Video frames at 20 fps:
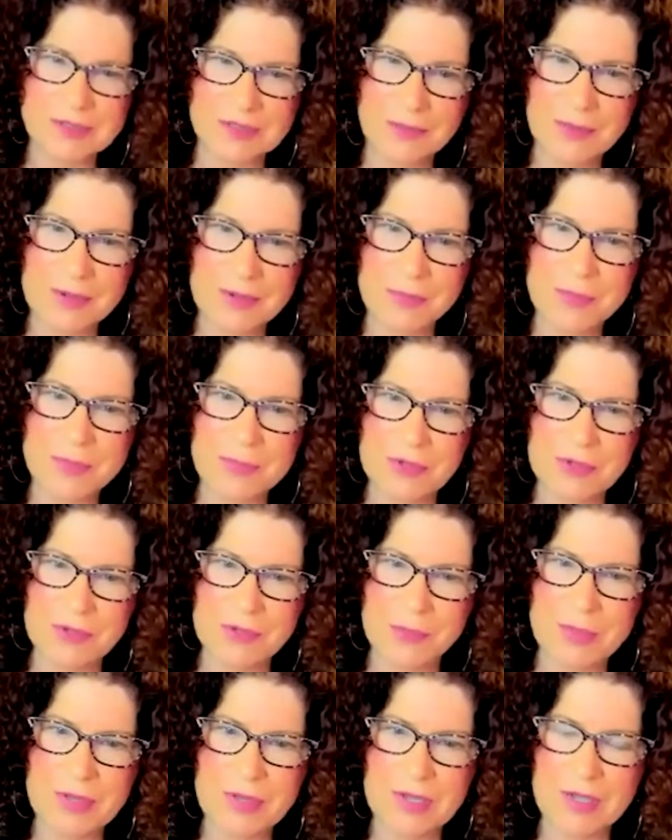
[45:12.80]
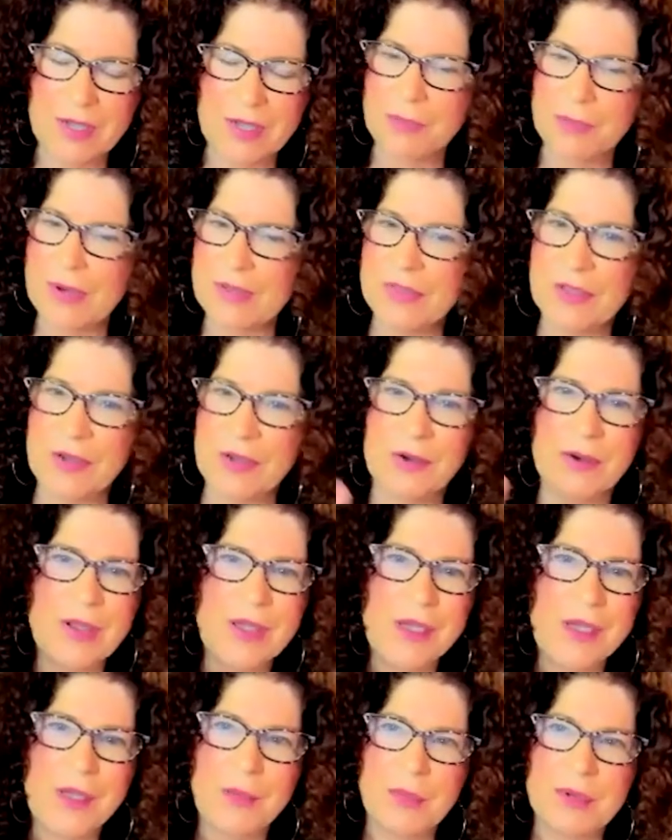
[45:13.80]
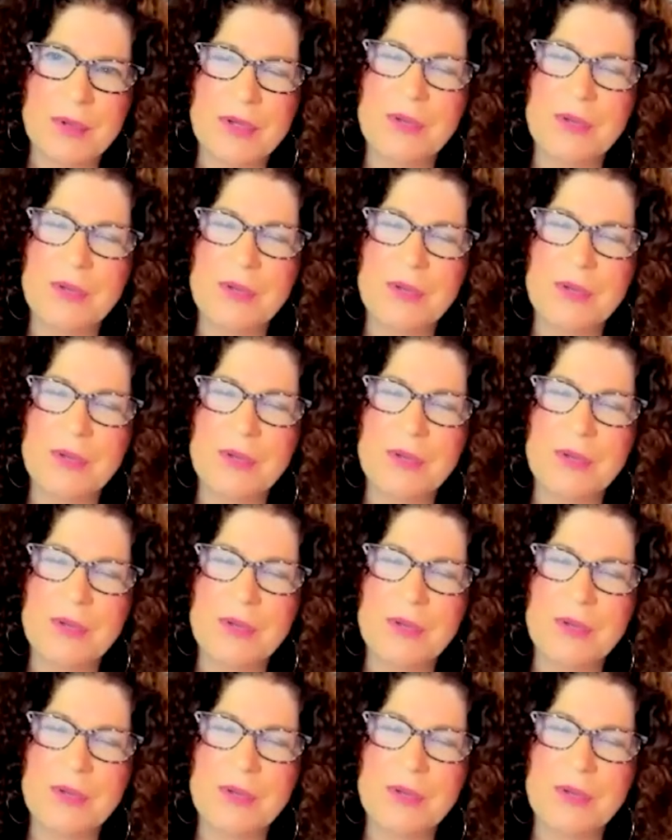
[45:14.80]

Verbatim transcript: one you to pick up right there. Yeah. But an